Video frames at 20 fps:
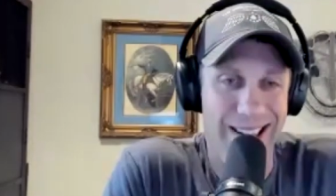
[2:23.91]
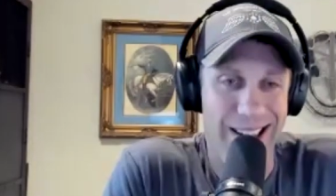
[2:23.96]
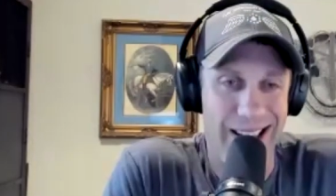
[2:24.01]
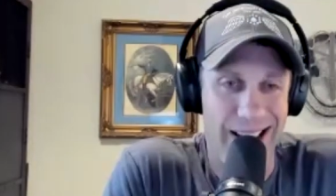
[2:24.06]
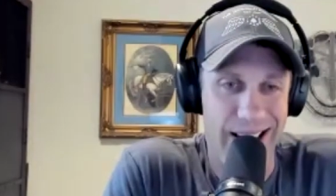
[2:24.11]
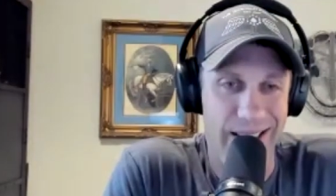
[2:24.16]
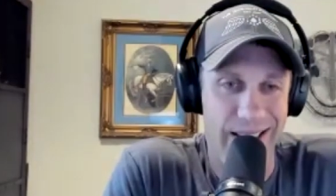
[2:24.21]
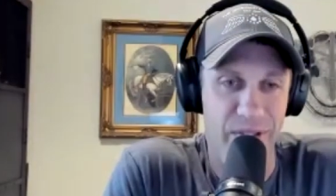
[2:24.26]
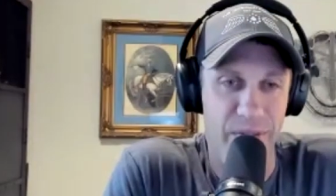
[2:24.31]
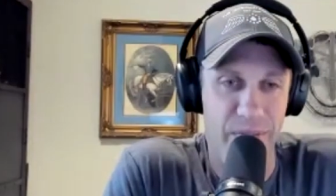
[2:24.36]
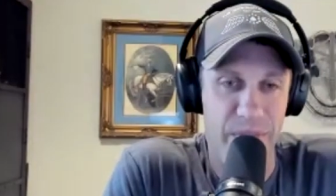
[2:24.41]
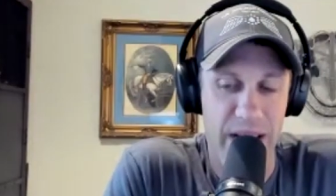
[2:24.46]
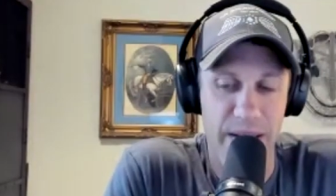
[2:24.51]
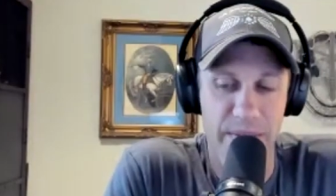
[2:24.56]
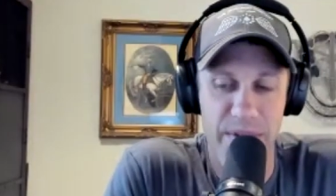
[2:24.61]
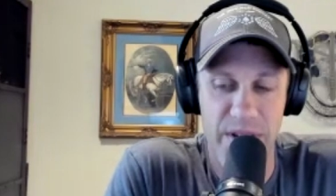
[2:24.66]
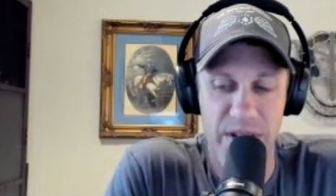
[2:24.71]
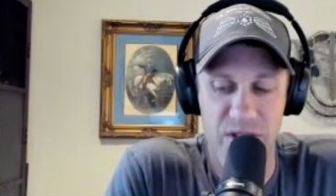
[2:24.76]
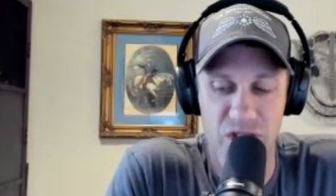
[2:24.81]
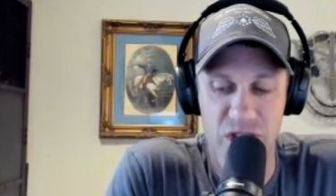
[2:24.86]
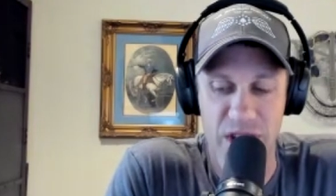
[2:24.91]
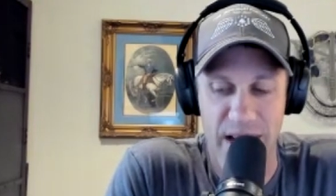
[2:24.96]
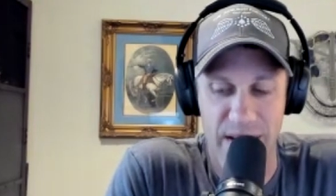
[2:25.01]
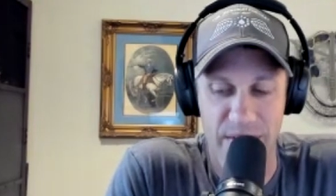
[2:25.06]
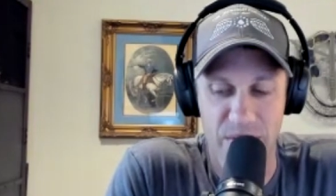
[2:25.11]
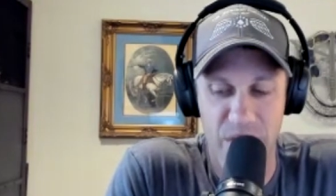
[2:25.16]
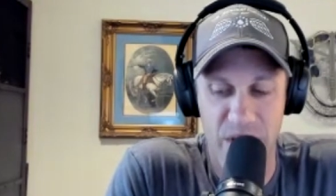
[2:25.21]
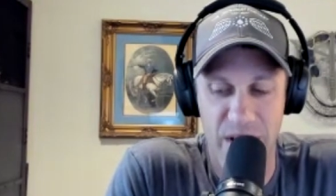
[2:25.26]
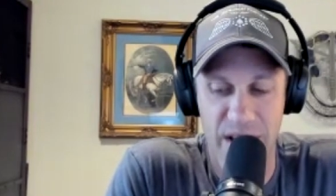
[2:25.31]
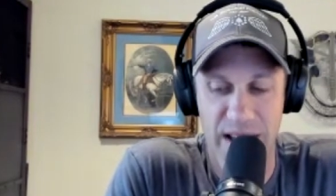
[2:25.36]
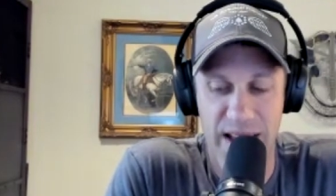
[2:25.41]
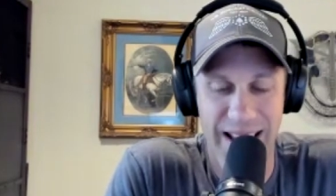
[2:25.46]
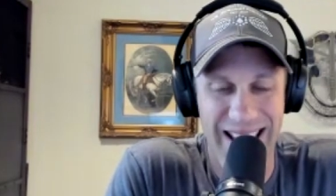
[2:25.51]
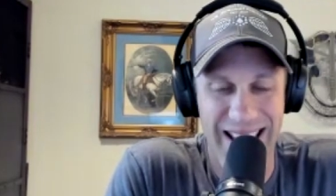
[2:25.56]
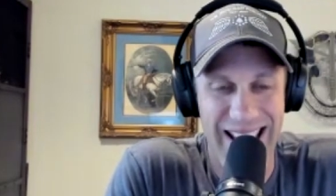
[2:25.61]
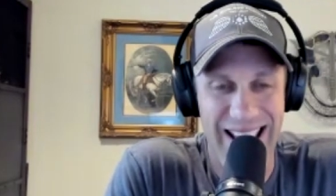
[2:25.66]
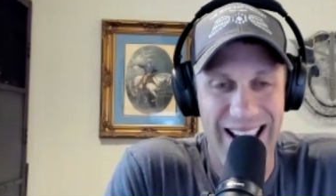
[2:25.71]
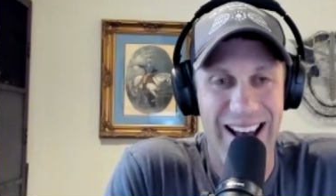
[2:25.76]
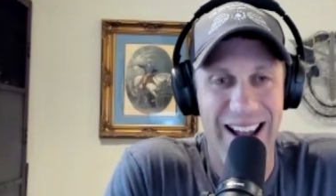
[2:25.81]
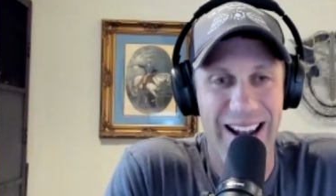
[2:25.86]
not everybody, but generally
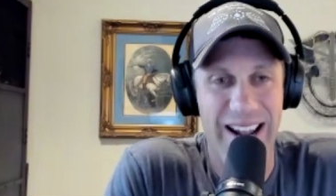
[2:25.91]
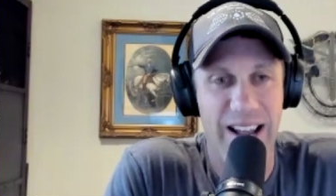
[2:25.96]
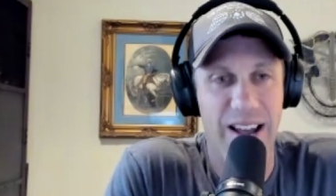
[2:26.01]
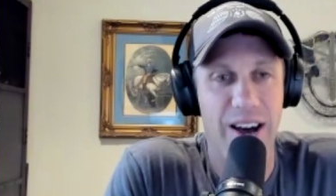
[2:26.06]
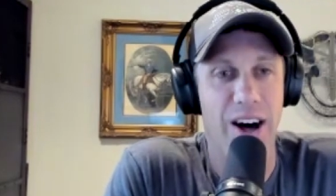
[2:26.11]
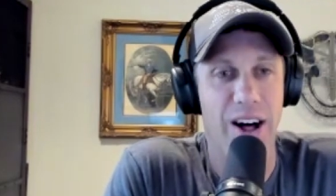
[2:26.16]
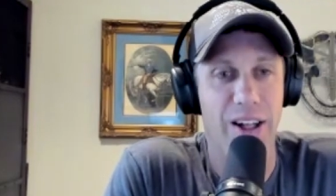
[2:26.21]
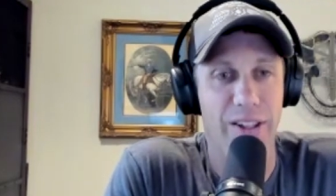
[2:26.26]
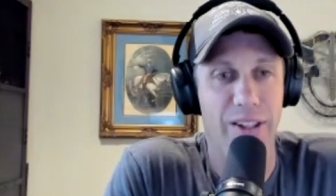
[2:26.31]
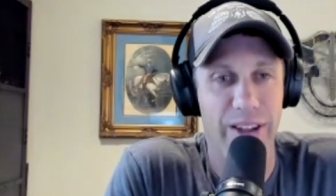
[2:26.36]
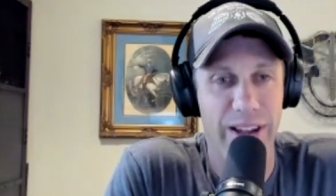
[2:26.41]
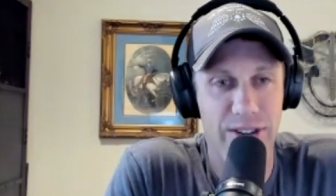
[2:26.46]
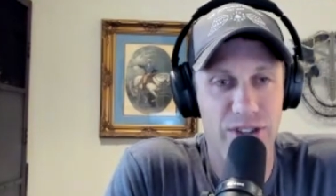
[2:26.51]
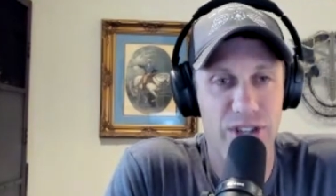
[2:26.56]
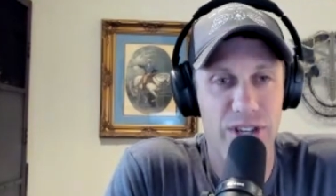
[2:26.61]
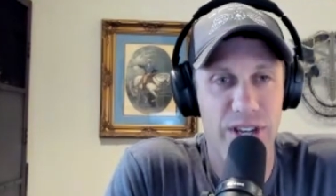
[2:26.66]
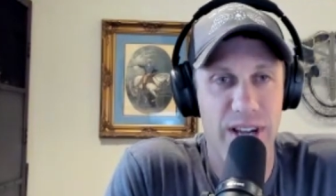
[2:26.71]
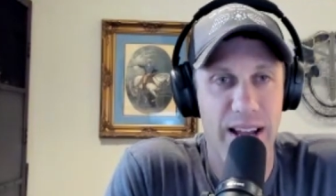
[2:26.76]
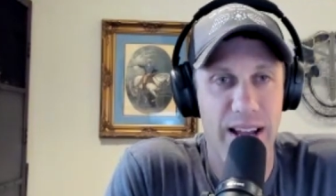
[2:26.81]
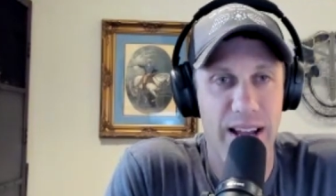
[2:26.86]
get out of college